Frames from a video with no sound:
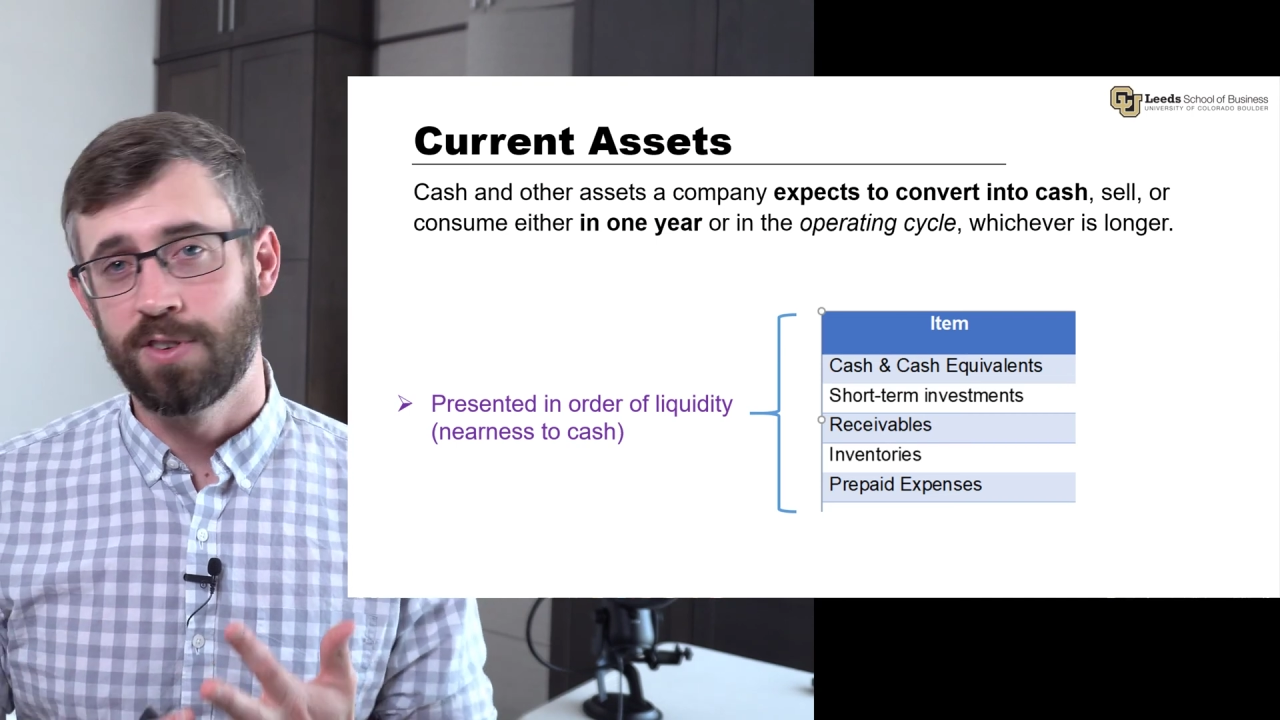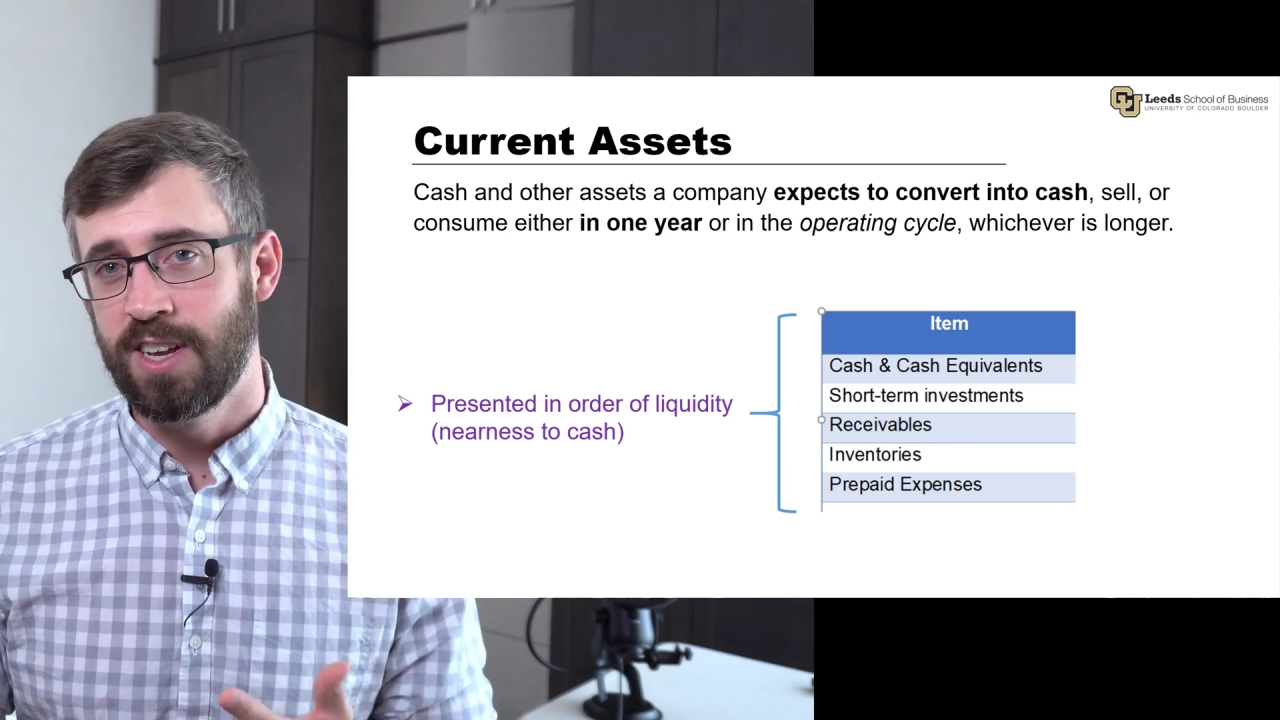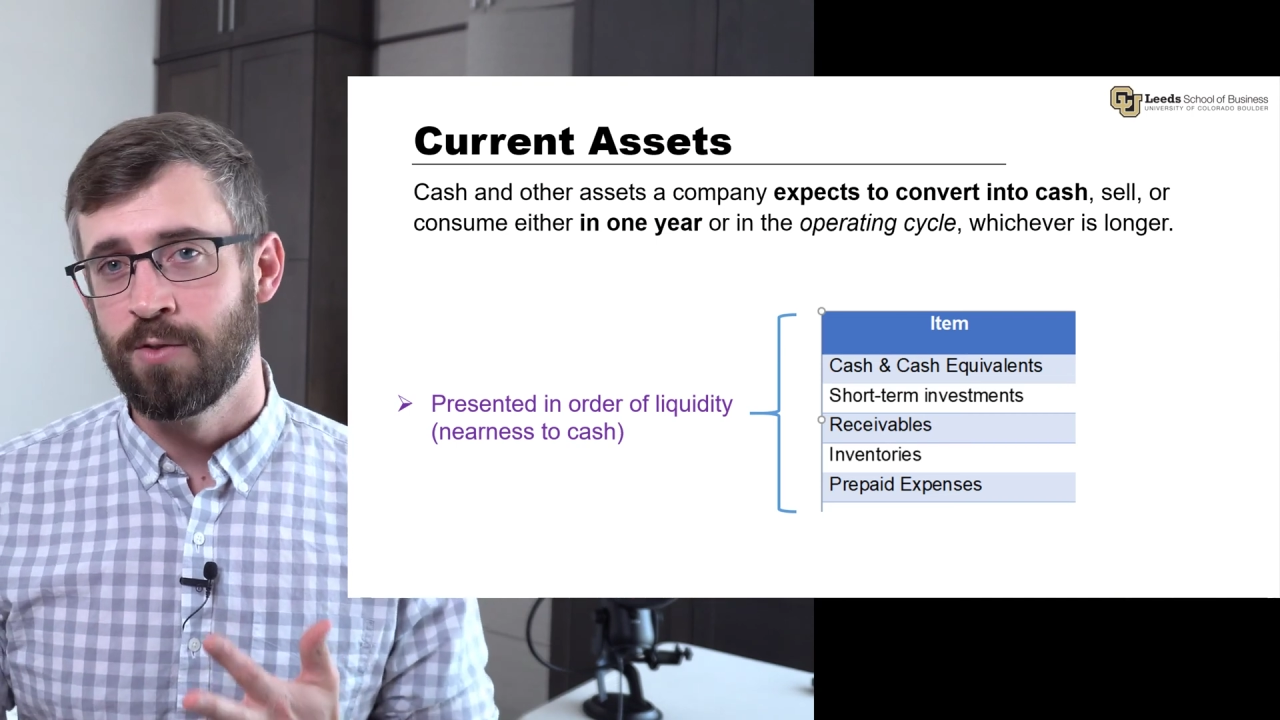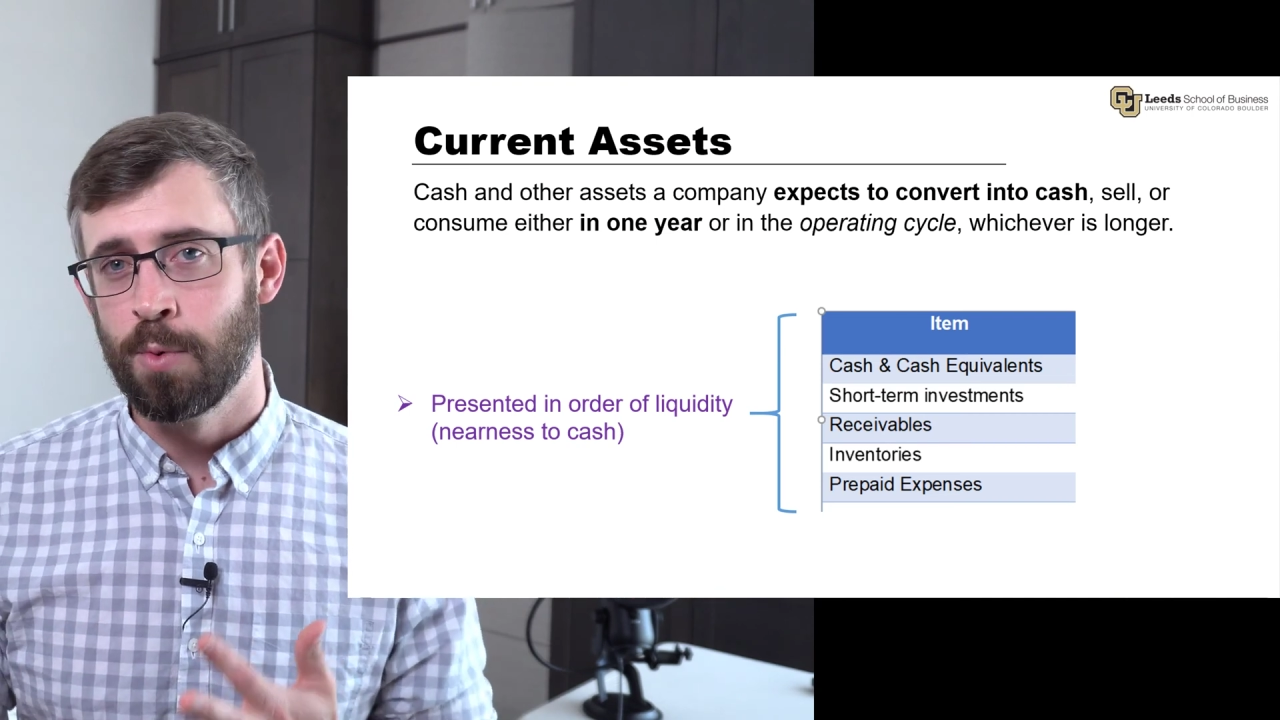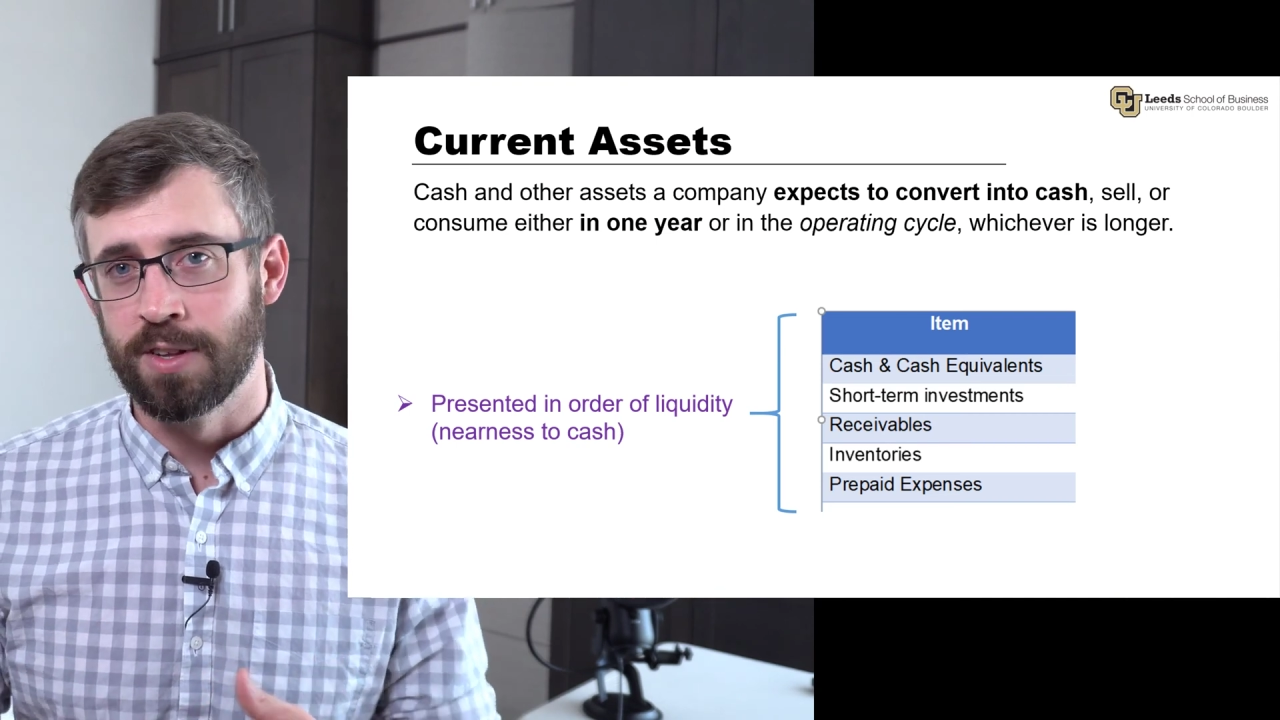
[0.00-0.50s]

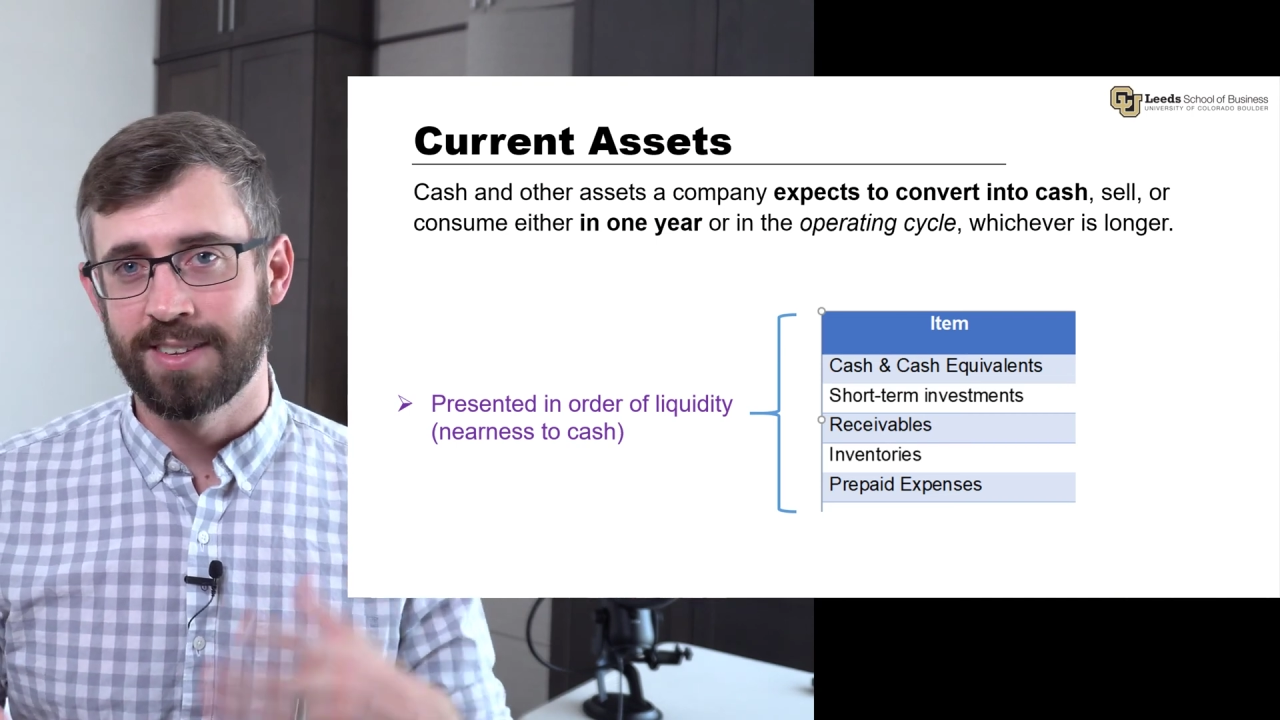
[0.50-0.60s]
receivable